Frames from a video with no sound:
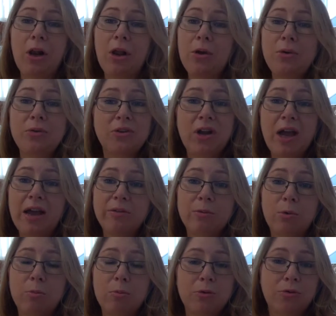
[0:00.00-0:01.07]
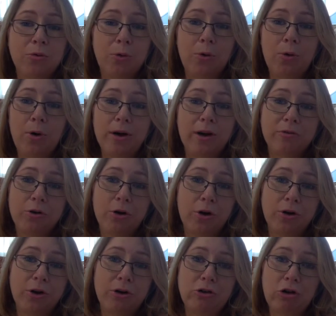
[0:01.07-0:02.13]
clothes that I haven't worn before, and I've
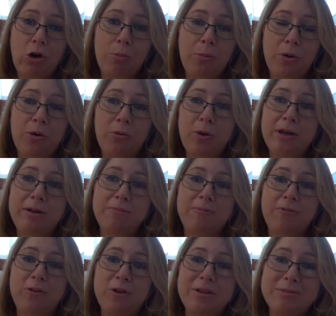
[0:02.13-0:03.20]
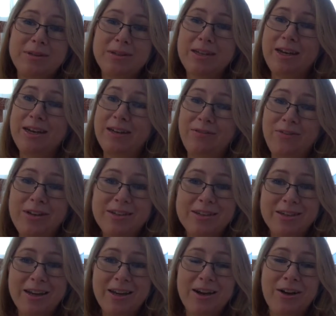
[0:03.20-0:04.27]
got a top ready for Christmas Day. It fits
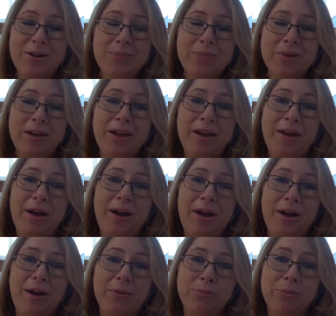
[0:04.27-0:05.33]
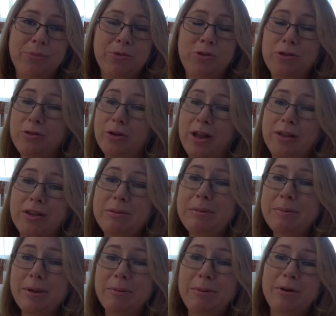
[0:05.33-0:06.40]
now. Should have got a little
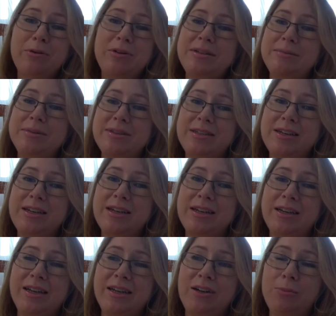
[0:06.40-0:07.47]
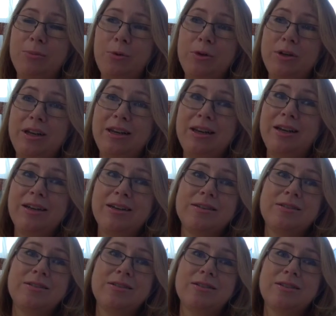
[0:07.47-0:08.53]
bit better by Christmas Day, and I bought it
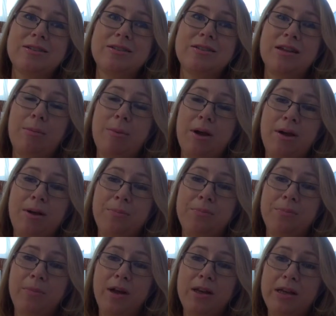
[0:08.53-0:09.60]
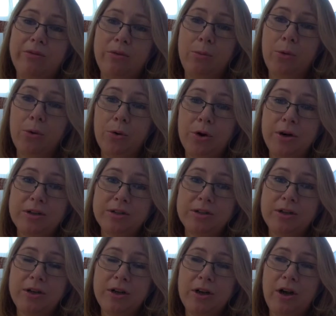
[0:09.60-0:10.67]
last summer and never wore it.
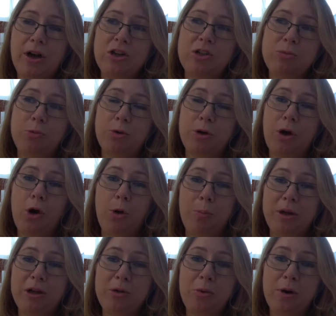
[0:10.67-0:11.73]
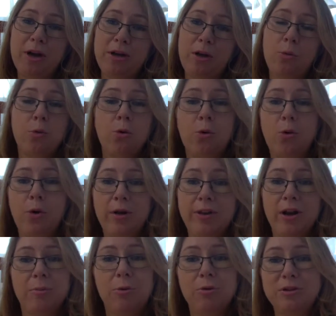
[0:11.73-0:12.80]
I actually bought a hot pink one, I wore, and
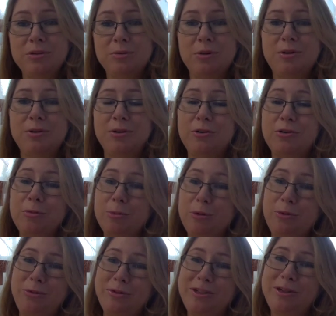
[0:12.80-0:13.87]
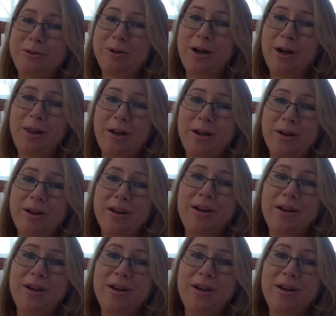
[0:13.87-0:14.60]
then I bought this one because it's a beautiful teal colour